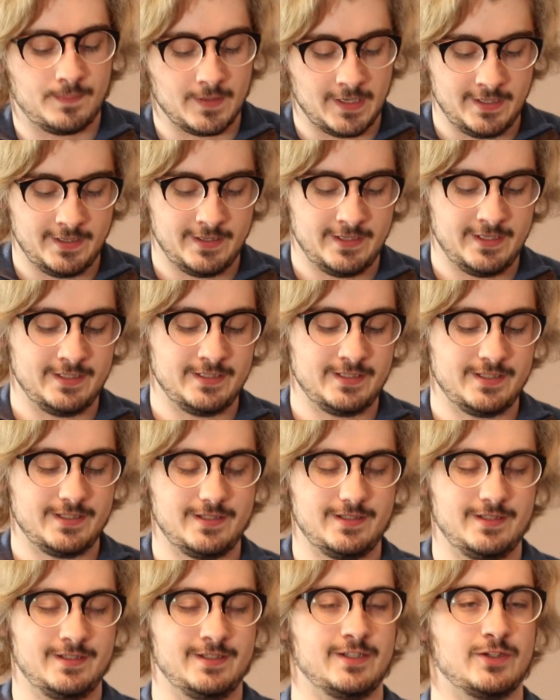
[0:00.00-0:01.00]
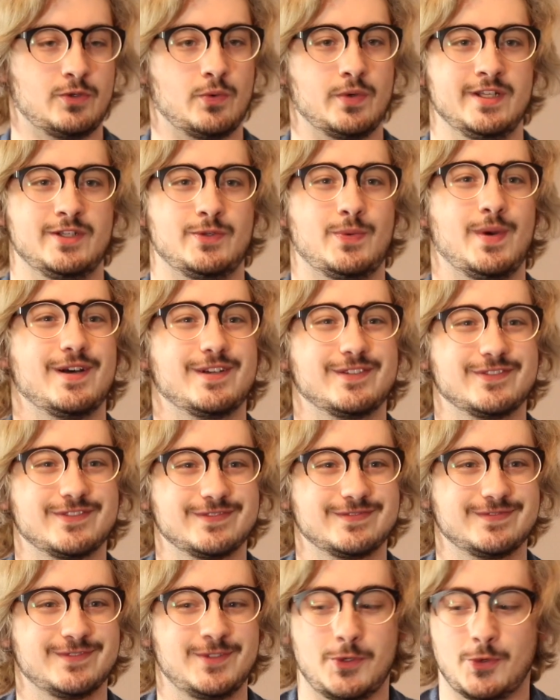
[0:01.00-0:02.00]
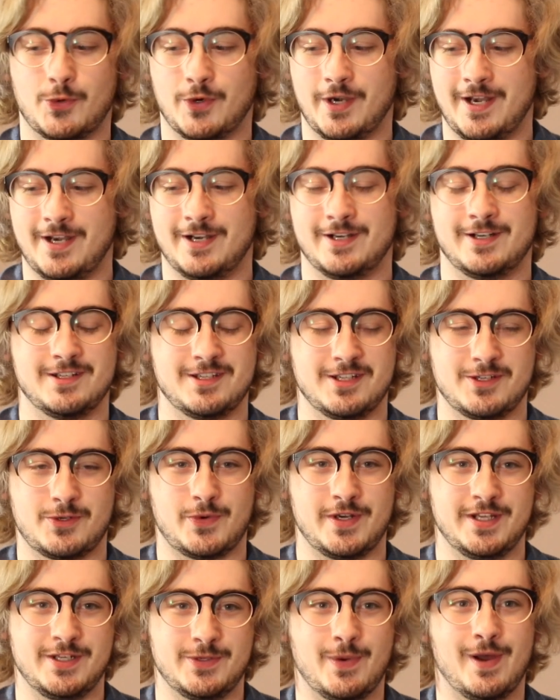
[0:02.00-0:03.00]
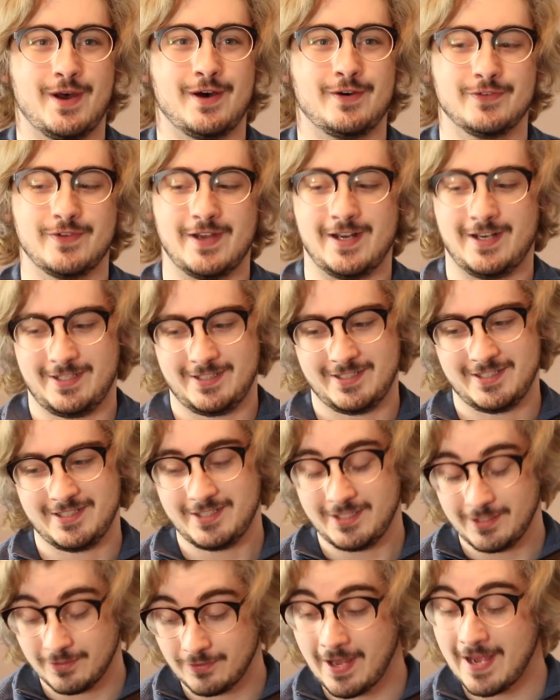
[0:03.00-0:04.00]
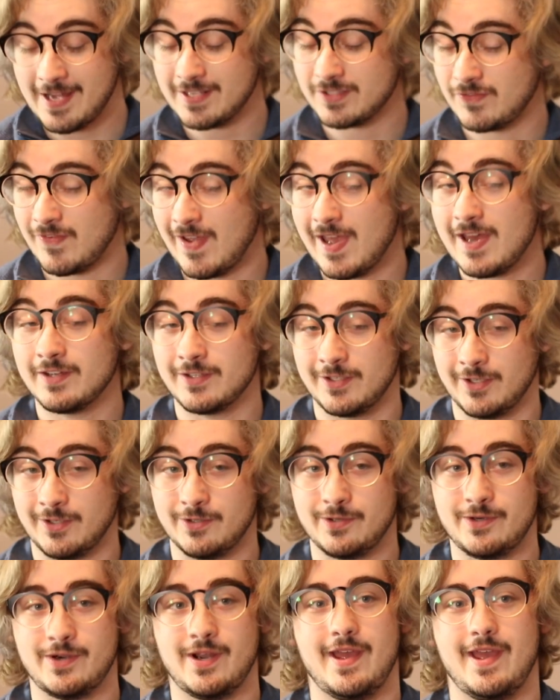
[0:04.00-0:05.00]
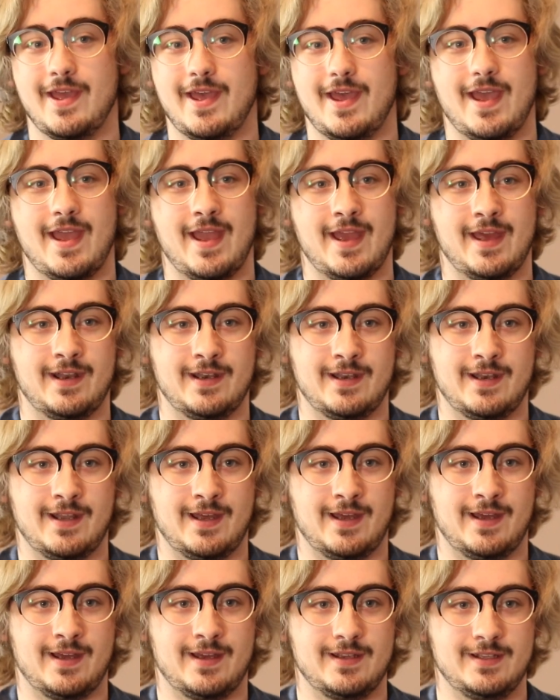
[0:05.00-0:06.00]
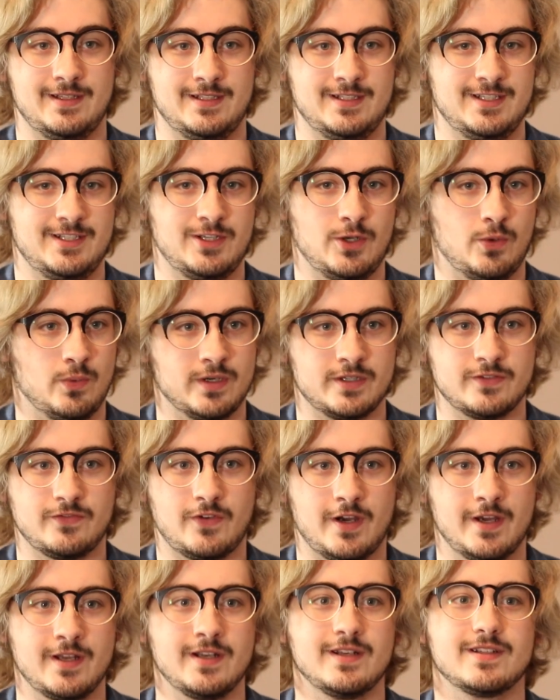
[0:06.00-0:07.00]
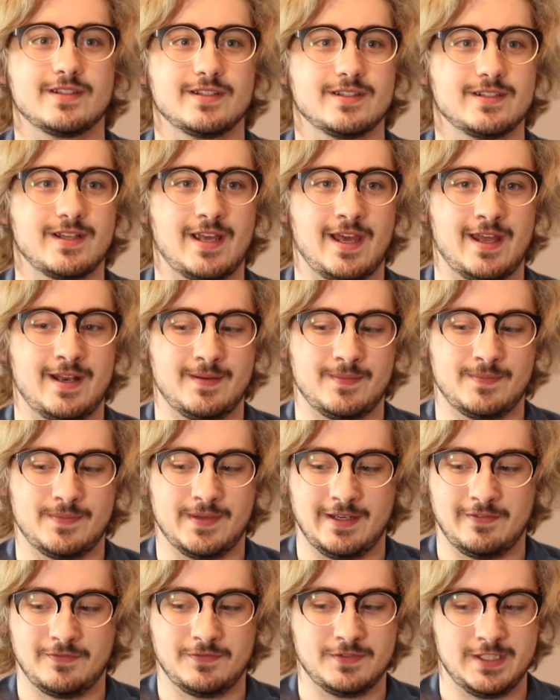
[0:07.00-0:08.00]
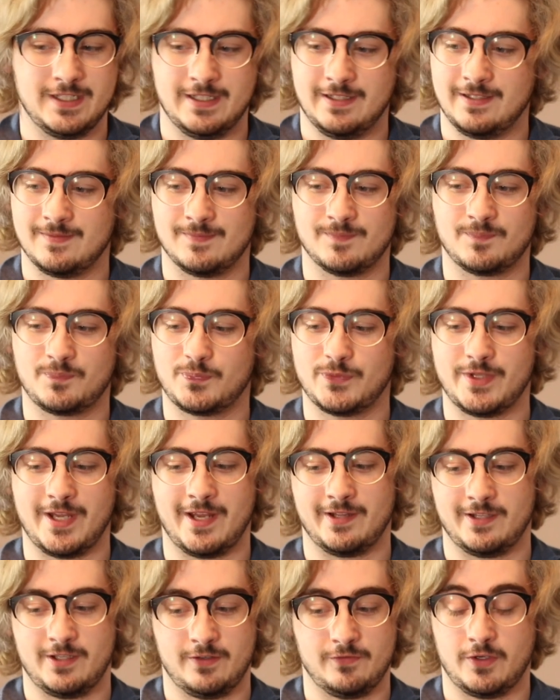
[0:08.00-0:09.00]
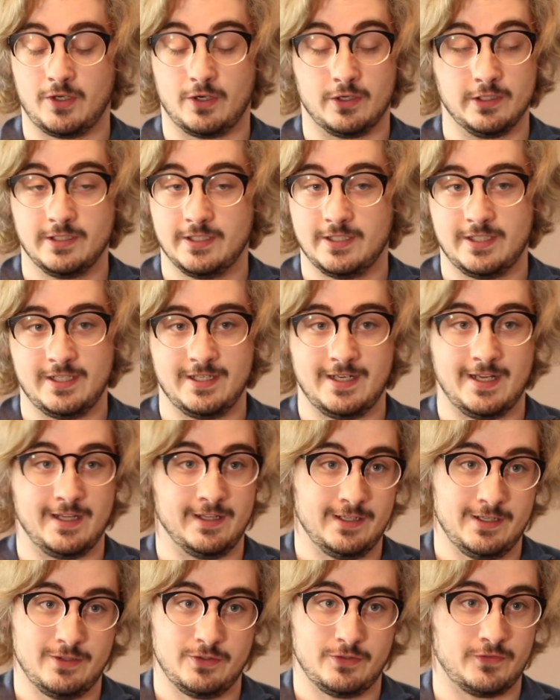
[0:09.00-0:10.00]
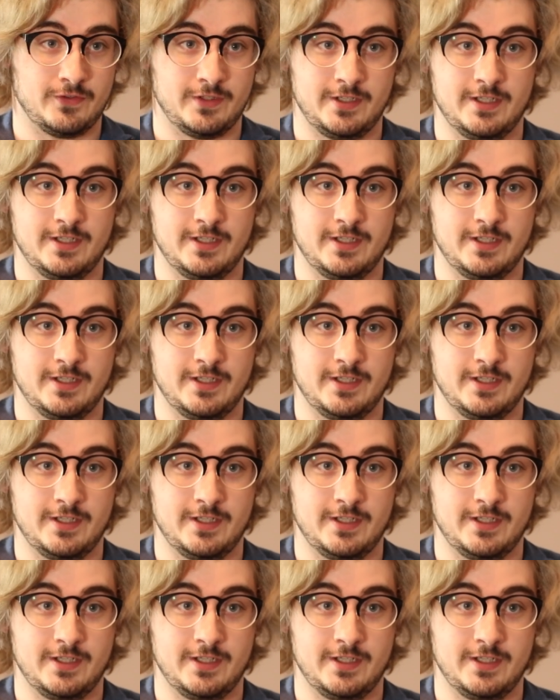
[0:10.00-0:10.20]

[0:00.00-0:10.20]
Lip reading: But this is a 2012. Your Air is a 2012, and it still has value, and it still works fine. Yeah. And they've seen yours has seen daily use for